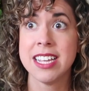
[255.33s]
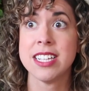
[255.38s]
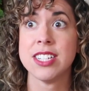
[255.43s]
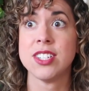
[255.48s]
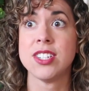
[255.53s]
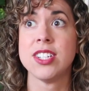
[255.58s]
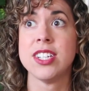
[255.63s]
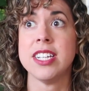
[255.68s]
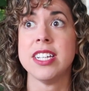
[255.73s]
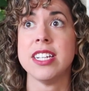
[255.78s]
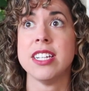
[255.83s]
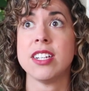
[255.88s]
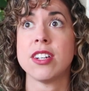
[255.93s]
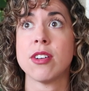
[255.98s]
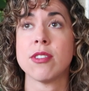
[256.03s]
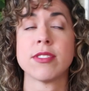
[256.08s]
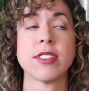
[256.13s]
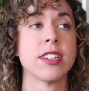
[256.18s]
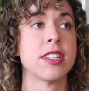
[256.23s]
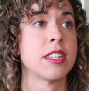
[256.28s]
She
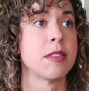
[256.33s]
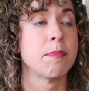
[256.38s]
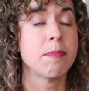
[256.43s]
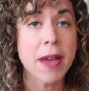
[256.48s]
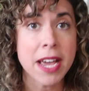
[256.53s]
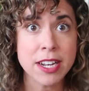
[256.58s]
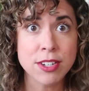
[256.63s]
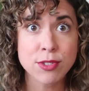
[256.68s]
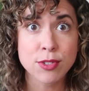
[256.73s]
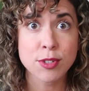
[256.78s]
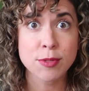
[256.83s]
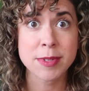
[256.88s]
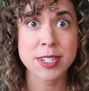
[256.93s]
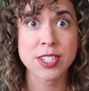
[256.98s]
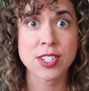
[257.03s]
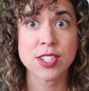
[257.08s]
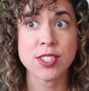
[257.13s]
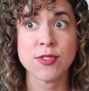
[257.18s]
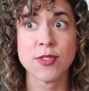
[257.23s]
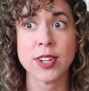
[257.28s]
goes into the bedroom and
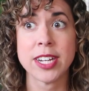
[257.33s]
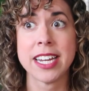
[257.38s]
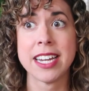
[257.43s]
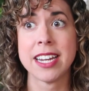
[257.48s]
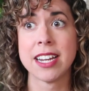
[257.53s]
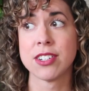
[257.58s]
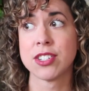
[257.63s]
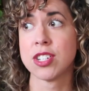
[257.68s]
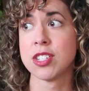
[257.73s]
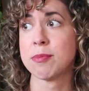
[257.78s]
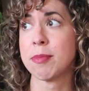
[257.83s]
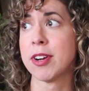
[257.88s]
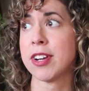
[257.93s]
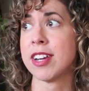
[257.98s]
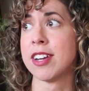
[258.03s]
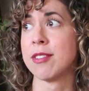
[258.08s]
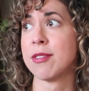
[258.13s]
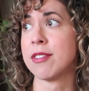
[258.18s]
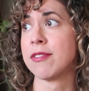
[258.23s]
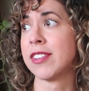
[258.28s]
she's freaking out. She's
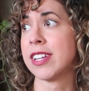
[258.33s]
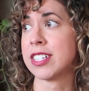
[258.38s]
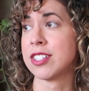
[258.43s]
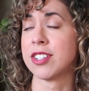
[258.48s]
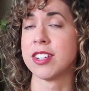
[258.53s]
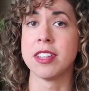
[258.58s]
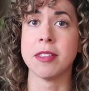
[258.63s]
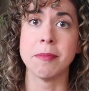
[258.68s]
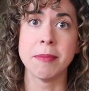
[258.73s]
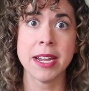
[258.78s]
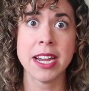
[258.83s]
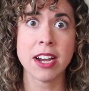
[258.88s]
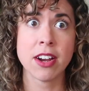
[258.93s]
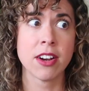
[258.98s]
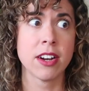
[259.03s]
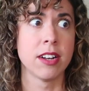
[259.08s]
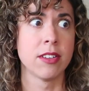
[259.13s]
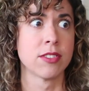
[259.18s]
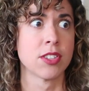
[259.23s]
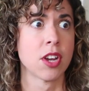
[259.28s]
barking at her reflection in the mirror,
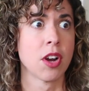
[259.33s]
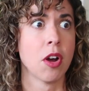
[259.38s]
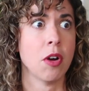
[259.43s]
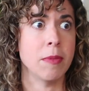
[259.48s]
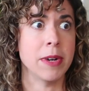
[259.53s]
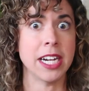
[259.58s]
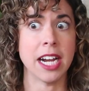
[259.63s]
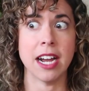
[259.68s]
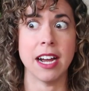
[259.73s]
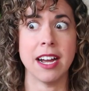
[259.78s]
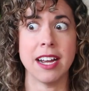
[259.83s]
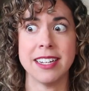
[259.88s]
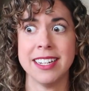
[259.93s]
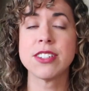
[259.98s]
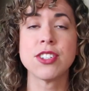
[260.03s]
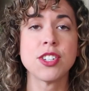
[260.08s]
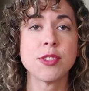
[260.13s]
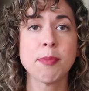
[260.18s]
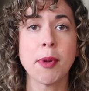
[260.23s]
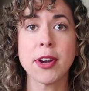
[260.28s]
and I was like, oh my God.
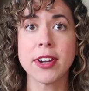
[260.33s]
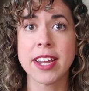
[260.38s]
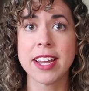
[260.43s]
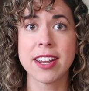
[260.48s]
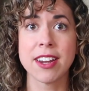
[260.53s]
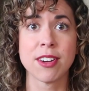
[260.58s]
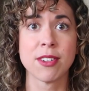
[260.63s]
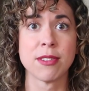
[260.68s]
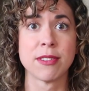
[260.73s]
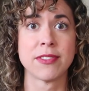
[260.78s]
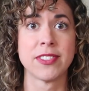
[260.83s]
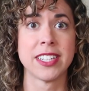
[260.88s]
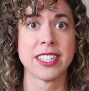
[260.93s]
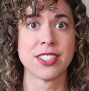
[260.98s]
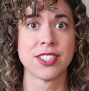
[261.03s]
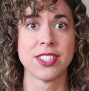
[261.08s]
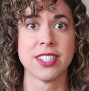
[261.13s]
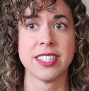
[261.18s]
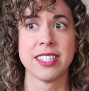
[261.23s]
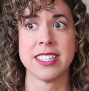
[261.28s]
She's barking at her
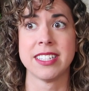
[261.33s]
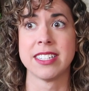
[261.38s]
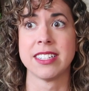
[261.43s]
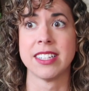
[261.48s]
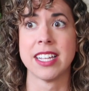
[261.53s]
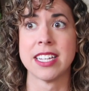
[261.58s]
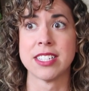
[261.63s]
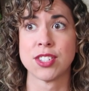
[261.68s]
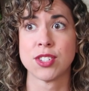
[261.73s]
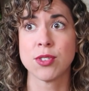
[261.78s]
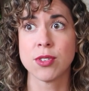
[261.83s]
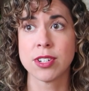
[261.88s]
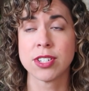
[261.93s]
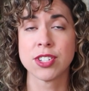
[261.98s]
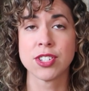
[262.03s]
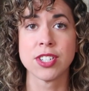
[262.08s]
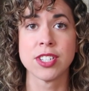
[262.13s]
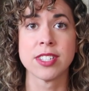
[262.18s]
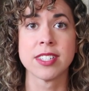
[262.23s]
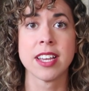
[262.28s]
reflection in the glass door.
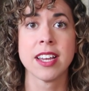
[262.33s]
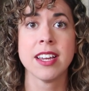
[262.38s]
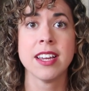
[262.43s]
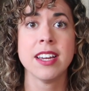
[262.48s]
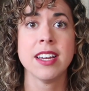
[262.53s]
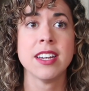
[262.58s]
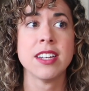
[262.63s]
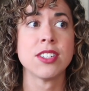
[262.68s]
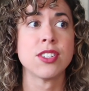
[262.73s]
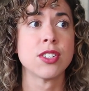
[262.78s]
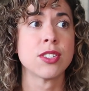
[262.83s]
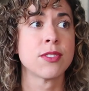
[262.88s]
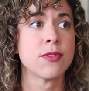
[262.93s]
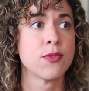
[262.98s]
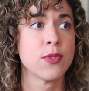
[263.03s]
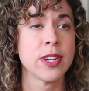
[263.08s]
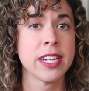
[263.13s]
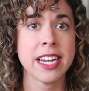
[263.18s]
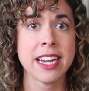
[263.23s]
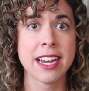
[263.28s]
She's just
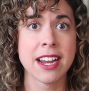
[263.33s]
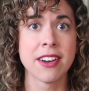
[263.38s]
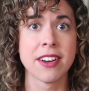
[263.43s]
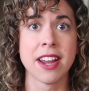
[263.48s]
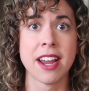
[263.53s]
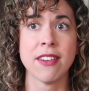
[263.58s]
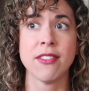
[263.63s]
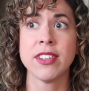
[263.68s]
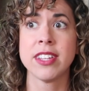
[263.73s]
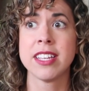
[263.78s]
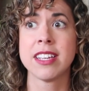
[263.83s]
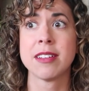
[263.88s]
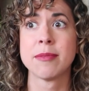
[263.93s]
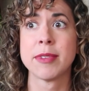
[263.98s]
freaking out at everything.